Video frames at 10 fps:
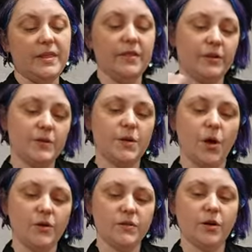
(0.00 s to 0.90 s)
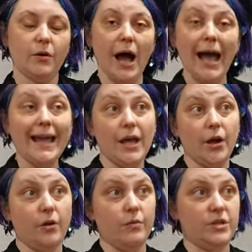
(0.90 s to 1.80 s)
then there's also
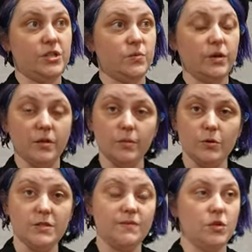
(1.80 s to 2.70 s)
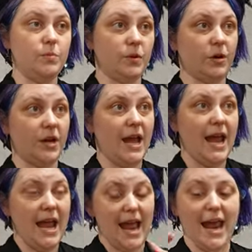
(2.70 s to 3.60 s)
Io, which is one of the moons of Jupiter,
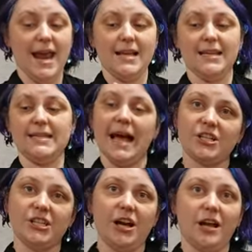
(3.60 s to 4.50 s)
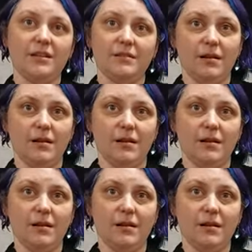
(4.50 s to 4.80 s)
and it's actually got